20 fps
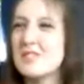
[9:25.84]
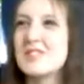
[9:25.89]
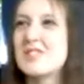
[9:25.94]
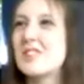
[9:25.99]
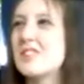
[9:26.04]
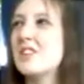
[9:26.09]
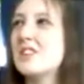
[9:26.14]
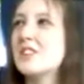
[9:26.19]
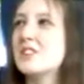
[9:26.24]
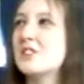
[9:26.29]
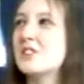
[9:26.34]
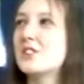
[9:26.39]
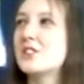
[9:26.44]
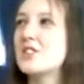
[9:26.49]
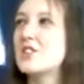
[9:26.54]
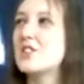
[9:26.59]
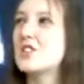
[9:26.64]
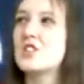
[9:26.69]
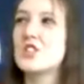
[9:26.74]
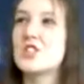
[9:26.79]
well, just
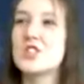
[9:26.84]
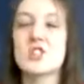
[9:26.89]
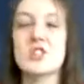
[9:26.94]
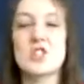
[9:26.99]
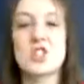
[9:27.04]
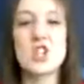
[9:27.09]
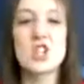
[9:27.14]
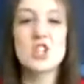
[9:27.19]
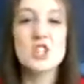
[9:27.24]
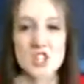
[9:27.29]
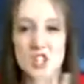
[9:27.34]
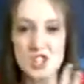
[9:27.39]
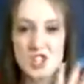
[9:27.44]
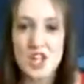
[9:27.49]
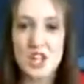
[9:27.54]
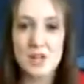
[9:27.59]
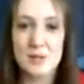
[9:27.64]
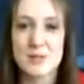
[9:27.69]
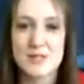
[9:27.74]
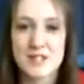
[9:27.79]
cheesy
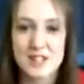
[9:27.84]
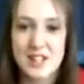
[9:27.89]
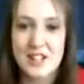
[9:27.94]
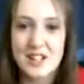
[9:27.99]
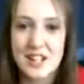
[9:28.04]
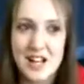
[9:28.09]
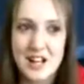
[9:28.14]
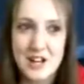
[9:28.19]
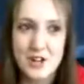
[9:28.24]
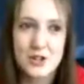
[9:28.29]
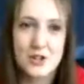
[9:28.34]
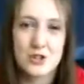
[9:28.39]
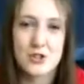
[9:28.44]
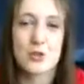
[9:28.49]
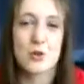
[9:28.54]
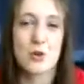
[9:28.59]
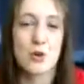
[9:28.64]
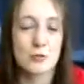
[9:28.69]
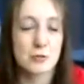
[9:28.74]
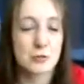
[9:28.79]
segments like that are
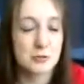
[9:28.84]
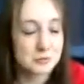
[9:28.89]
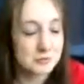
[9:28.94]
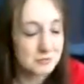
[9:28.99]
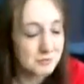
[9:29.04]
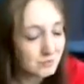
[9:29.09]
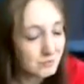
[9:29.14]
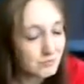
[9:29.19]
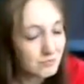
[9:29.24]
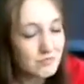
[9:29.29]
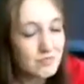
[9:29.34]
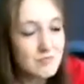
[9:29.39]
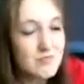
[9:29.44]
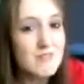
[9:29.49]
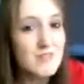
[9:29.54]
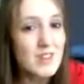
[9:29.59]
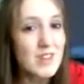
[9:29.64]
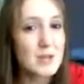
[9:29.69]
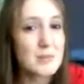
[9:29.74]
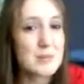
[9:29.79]
just awful.
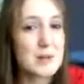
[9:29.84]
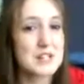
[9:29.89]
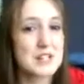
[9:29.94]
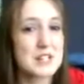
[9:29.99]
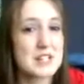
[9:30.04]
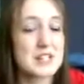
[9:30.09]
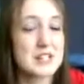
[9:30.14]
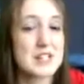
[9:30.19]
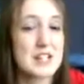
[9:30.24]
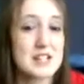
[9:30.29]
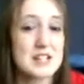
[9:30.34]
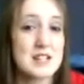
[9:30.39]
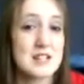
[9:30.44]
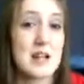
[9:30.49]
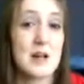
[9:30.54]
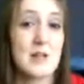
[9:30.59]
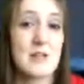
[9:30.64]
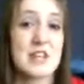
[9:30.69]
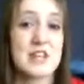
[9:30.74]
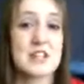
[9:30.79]
And he basically says
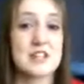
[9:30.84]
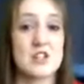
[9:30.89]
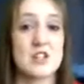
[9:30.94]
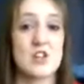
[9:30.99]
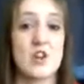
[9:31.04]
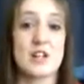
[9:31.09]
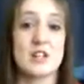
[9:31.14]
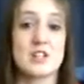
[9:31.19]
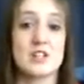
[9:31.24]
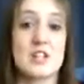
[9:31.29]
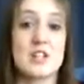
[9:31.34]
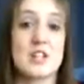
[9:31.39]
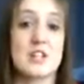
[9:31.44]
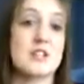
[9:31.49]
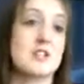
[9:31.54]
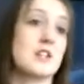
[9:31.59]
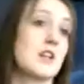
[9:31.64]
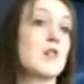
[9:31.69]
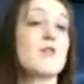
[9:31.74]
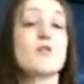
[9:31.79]
that now that he's a knight,
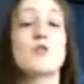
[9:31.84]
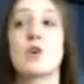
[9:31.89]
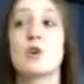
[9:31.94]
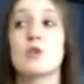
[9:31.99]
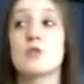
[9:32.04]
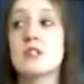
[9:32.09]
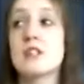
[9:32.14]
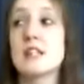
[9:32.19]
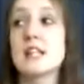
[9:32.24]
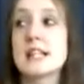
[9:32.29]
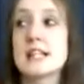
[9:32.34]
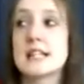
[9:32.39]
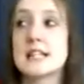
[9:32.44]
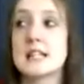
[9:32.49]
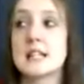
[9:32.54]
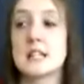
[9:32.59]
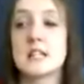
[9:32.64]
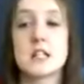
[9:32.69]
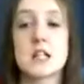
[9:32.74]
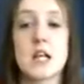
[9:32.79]
he's like royalty, and
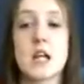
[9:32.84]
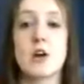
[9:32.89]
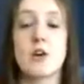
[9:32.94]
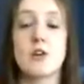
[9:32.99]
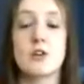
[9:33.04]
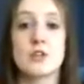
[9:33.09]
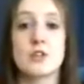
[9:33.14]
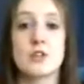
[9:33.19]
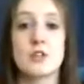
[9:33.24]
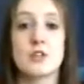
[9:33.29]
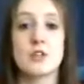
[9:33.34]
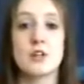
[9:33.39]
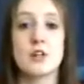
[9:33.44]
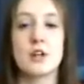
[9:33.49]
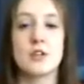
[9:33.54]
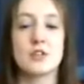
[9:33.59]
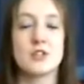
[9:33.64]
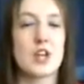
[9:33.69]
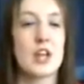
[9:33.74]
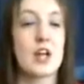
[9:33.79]
he said that JR
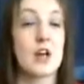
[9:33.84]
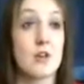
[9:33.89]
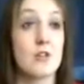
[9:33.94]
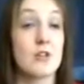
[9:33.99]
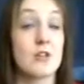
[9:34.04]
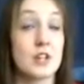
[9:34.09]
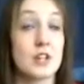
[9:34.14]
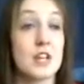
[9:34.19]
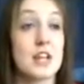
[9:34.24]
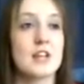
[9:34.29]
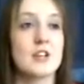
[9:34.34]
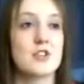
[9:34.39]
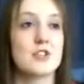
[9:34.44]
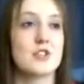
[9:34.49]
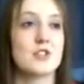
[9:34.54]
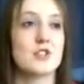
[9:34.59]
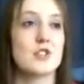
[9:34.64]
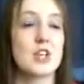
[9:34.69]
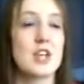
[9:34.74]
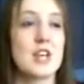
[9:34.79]
and the King
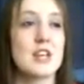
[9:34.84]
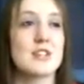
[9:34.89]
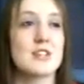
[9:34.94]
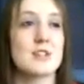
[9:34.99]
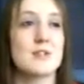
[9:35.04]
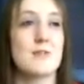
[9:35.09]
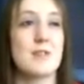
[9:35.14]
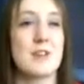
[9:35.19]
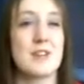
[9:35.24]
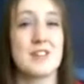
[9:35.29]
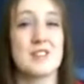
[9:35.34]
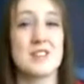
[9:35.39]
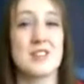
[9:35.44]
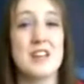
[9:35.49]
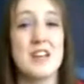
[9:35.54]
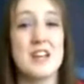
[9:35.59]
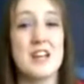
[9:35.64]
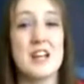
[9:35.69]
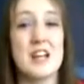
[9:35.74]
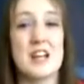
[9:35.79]
should kiss his feet.
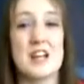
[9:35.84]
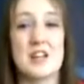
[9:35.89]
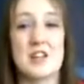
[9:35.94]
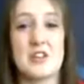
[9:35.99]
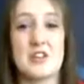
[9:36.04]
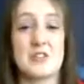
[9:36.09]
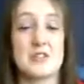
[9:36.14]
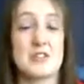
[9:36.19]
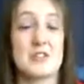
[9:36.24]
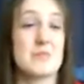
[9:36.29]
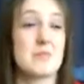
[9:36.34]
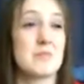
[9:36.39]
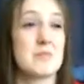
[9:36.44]
And